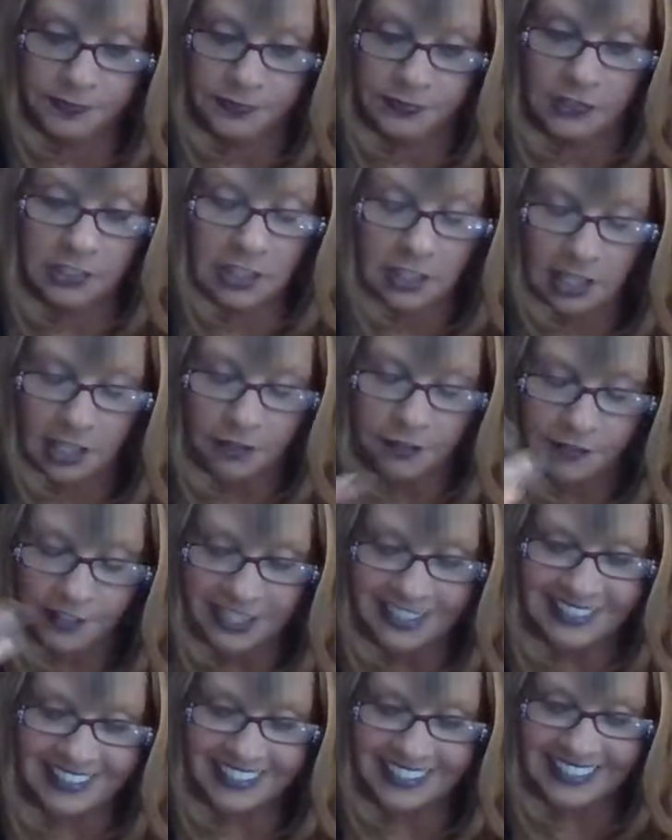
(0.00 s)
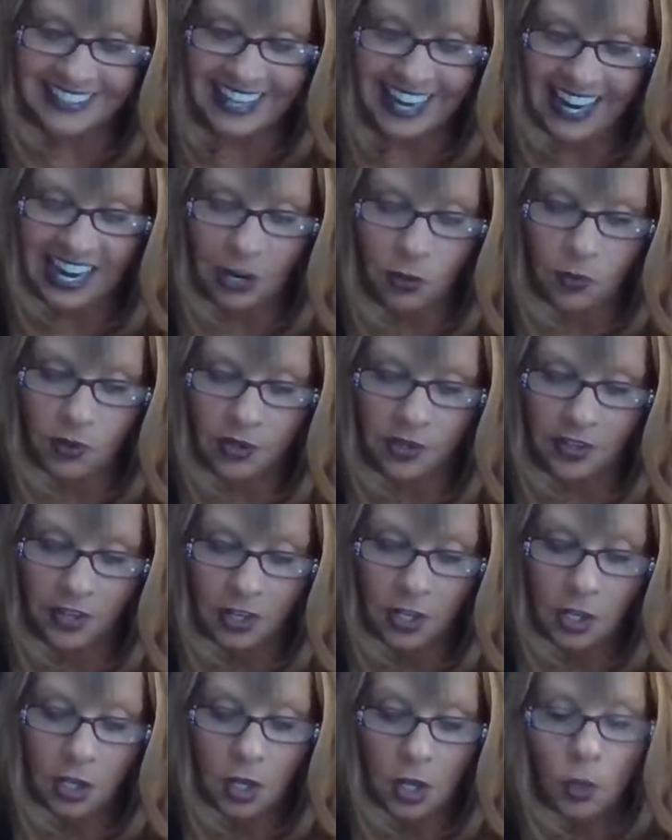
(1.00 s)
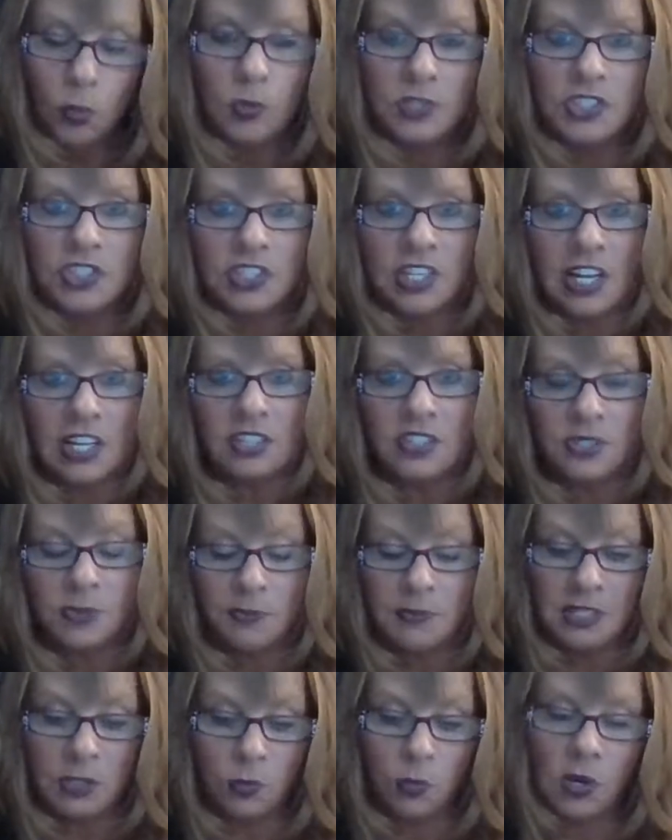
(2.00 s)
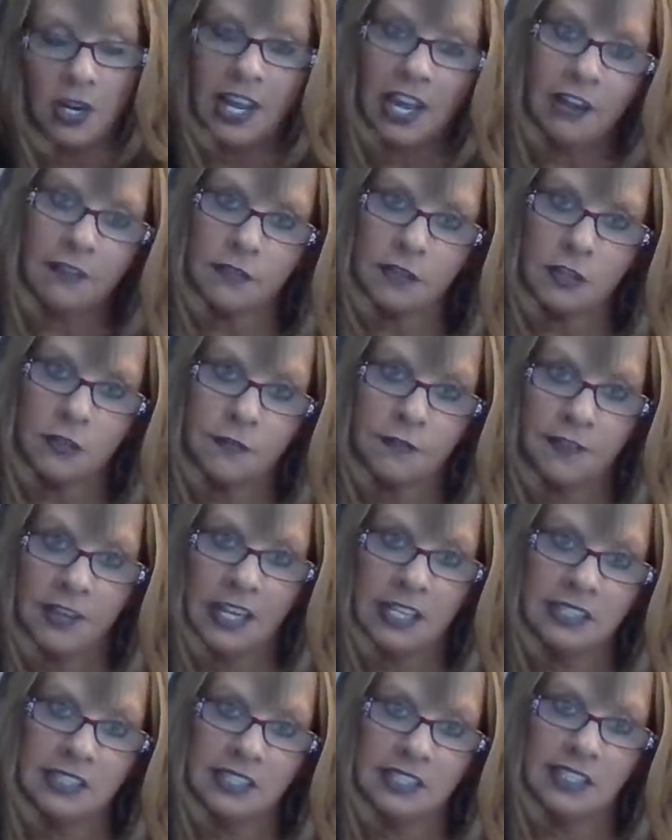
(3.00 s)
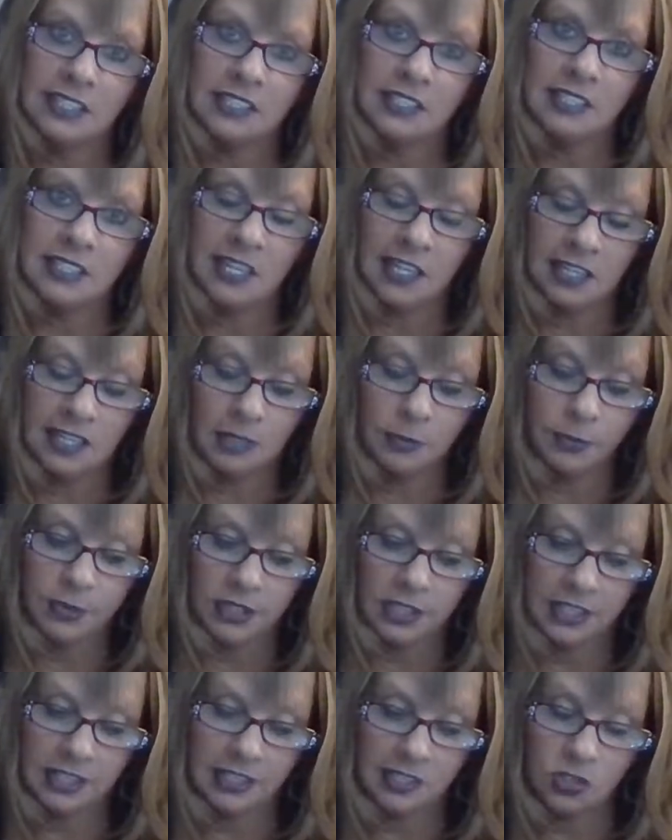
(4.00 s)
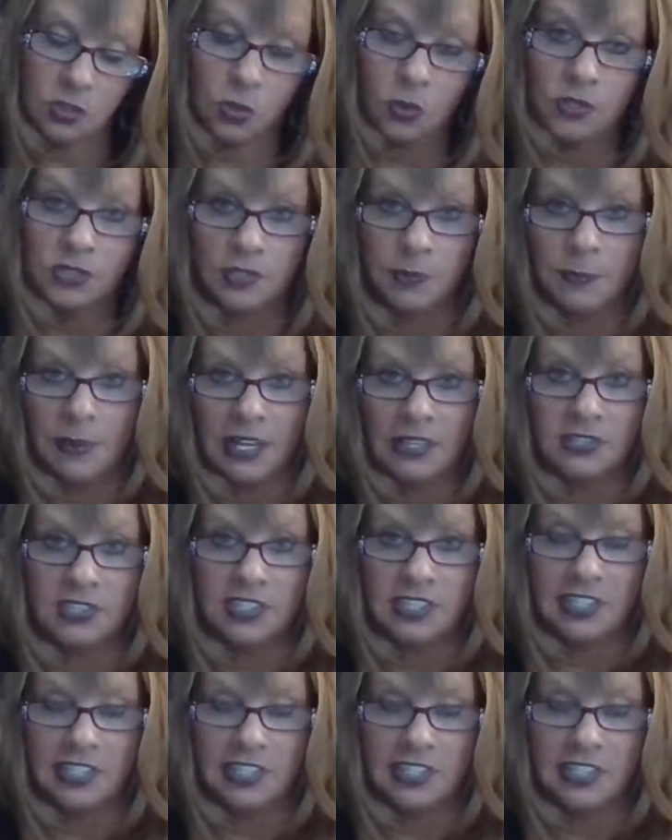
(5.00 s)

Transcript: clarifies the tower, which tells me whatever event is taking place or is about to